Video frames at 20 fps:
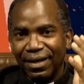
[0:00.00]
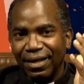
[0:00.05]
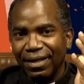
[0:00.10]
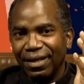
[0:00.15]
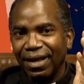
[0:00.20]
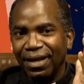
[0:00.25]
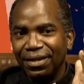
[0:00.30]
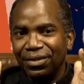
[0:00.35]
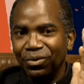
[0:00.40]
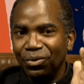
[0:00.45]

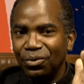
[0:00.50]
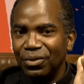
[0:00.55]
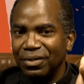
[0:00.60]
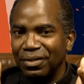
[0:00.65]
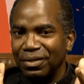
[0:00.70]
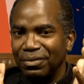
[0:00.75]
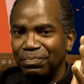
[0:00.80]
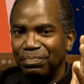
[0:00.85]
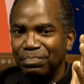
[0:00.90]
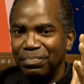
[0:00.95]
I know
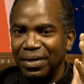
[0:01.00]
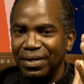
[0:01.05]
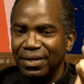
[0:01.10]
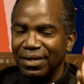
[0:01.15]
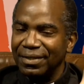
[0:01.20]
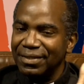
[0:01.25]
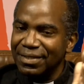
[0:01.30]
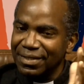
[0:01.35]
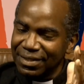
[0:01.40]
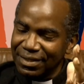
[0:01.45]
it may
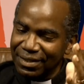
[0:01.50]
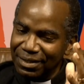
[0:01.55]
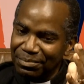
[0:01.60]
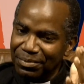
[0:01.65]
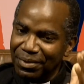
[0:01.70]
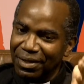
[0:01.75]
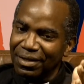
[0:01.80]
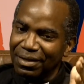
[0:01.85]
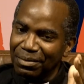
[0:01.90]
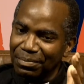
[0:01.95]
not seem
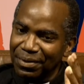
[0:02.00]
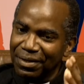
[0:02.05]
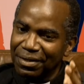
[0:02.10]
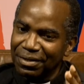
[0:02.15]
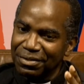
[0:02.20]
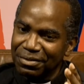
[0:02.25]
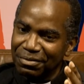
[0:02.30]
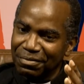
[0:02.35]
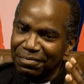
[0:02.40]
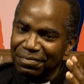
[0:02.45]
like it
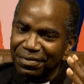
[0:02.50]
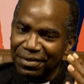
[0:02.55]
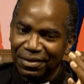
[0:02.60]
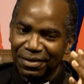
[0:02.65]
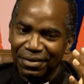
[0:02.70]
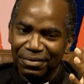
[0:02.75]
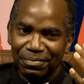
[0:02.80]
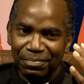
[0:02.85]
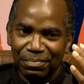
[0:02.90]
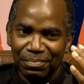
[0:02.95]
because of
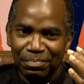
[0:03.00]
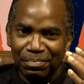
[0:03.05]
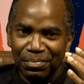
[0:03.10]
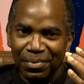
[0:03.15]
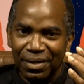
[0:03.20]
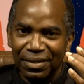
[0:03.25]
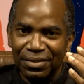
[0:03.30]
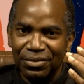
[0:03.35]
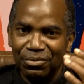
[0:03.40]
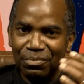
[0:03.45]
the
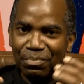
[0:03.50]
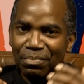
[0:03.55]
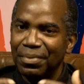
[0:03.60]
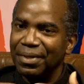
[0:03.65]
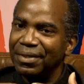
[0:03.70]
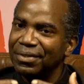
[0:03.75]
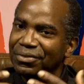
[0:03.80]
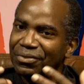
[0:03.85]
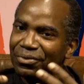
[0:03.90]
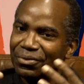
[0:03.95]

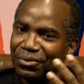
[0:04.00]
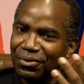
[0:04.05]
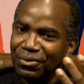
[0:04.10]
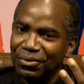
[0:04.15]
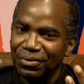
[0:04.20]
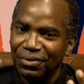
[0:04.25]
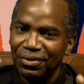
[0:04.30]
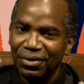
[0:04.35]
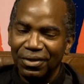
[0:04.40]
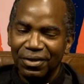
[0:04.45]

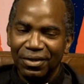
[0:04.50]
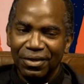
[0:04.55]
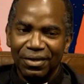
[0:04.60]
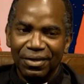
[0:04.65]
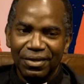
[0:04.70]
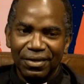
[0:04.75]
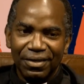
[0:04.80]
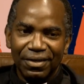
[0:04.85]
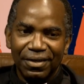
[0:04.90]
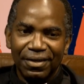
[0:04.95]
monumental
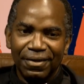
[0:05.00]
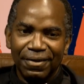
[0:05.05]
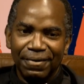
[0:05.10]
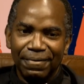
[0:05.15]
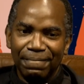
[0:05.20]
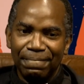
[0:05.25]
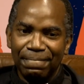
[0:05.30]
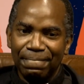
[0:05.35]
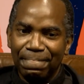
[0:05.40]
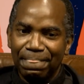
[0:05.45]

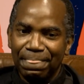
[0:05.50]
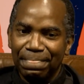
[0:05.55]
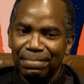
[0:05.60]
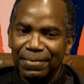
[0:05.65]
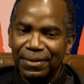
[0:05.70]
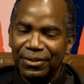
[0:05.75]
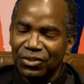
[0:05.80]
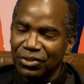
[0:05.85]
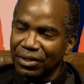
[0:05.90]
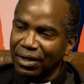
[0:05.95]

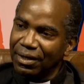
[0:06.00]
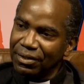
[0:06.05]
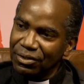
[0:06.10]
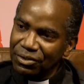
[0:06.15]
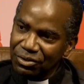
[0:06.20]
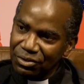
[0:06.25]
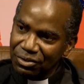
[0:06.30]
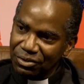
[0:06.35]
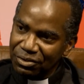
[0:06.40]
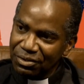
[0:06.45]

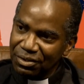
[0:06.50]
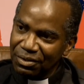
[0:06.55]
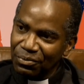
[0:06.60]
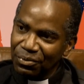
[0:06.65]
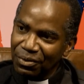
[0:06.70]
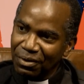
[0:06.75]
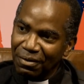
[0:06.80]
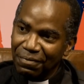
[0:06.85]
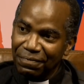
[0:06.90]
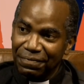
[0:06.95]
challenges that we
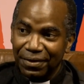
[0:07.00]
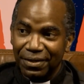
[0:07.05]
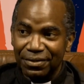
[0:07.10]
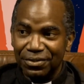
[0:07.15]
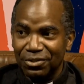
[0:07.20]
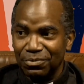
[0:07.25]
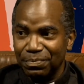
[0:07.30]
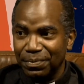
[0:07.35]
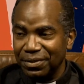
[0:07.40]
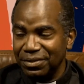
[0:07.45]
all face,
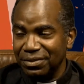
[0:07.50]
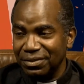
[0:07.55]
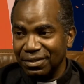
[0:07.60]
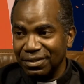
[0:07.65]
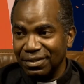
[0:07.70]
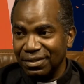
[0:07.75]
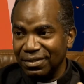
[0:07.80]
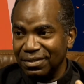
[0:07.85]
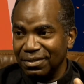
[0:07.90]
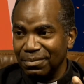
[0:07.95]
especially
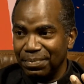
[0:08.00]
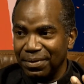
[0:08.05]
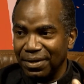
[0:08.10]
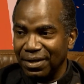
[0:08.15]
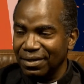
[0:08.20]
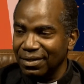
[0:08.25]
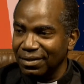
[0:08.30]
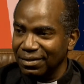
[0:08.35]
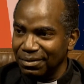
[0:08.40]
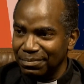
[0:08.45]
this
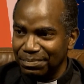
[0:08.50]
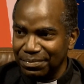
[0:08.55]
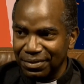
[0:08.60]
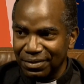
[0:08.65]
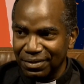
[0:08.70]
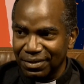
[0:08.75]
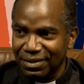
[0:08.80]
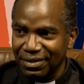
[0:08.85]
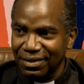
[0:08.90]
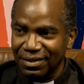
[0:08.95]

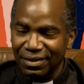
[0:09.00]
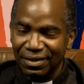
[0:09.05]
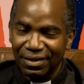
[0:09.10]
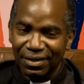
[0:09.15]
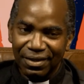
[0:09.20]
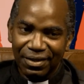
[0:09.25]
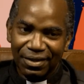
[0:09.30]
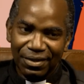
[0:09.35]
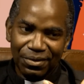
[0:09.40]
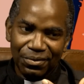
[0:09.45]
apocalyptic
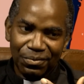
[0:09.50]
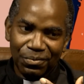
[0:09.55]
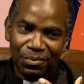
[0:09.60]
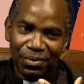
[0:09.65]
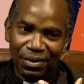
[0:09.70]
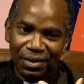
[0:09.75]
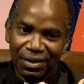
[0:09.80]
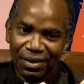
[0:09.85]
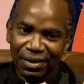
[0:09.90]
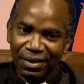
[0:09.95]

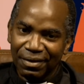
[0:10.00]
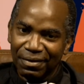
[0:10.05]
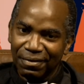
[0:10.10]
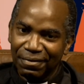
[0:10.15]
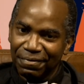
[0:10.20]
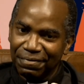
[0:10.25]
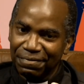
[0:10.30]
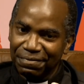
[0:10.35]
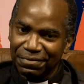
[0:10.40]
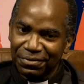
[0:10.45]
way
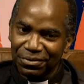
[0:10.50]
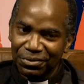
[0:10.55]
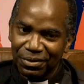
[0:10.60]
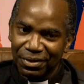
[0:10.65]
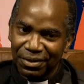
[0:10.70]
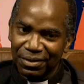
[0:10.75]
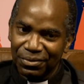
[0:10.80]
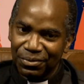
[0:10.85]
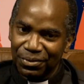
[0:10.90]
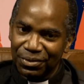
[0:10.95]
of
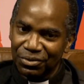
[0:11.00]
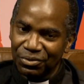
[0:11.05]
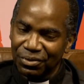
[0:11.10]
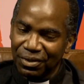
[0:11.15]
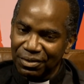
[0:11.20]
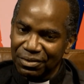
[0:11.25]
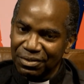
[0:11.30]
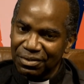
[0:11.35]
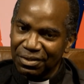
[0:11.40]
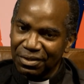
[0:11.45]
trying to
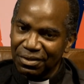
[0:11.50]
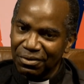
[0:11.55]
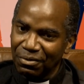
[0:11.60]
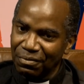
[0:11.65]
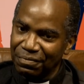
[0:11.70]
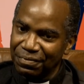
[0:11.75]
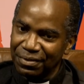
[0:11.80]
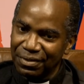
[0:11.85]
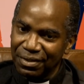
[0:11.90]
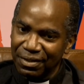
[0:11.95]
address
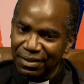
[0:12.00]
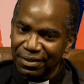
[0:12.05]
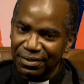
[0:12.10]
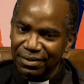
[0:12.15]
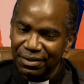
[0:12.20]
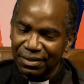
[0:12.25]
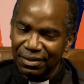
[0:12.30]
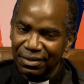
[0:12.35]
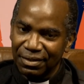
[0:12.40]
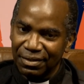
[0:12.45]

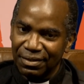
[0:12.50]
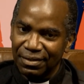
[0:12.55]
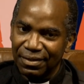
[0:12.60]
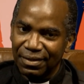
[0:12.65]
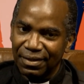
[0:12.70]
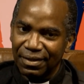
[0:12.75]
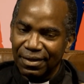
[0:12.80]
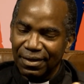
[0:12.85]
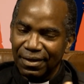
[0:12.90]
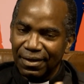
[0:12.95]
COVID-19.
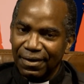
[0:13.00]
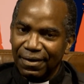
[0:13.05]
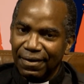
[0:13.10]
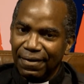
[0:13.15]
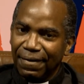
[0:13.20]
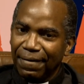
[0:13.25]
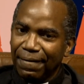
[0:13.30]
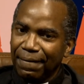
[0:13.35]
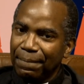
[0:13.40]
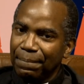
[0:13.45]

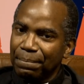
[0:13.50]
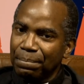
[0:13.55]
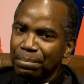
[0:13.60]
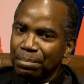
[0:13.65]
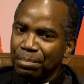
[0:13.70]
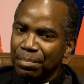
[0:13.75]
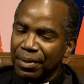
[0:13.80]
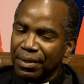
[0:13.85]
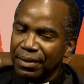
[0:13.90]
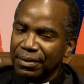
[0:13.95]

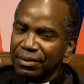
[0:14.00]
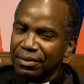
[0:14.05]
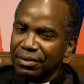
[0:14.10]
But